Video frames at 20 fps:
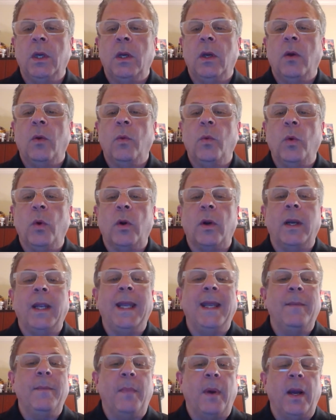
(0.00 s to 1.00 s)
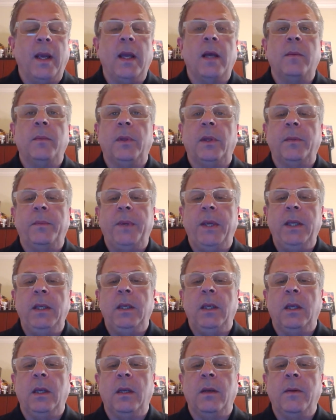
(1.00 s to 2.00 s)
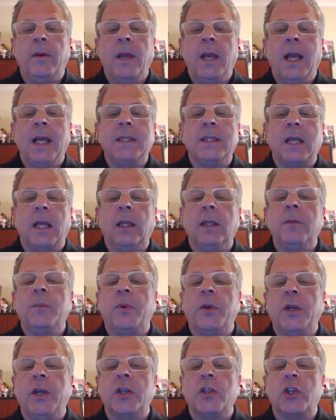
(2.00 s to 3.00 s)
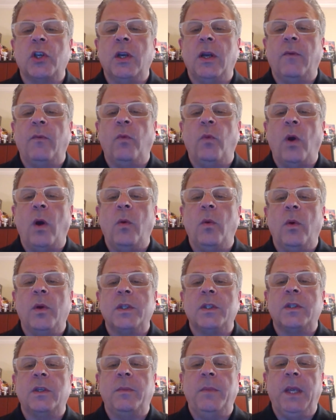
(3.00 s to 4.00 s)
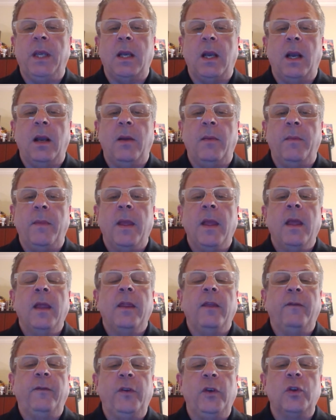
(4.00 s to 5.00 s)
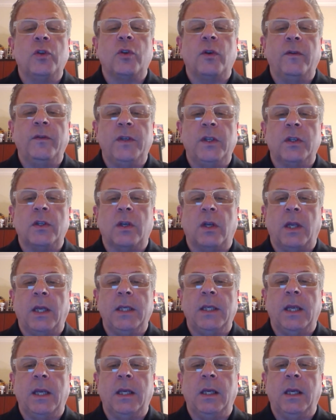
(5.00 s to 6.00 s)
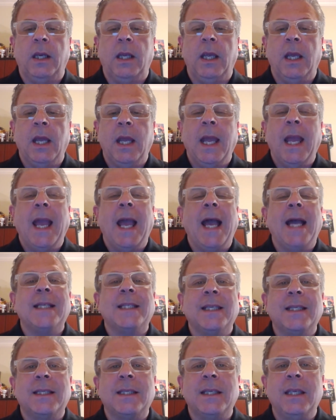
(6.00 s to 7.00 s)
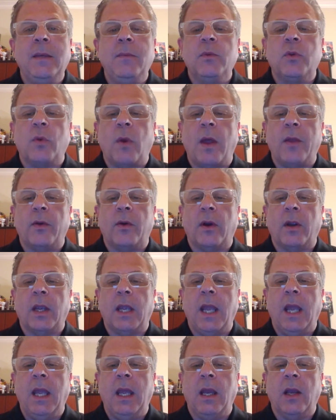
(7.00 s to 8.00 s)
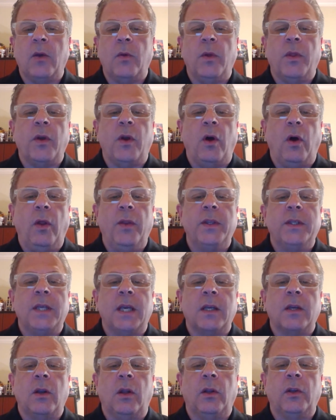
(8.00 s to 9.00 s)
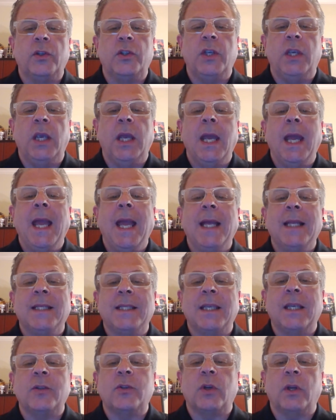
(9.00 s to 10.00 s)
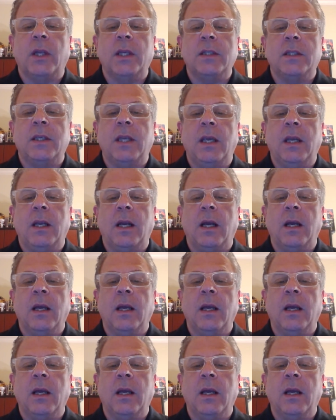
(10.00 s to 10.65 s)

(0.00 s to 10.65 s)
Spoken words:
were, in my humble opinion, a telling prediction of what was to become the future of digital identity, as it seems rather archaic with all the technology and centralized data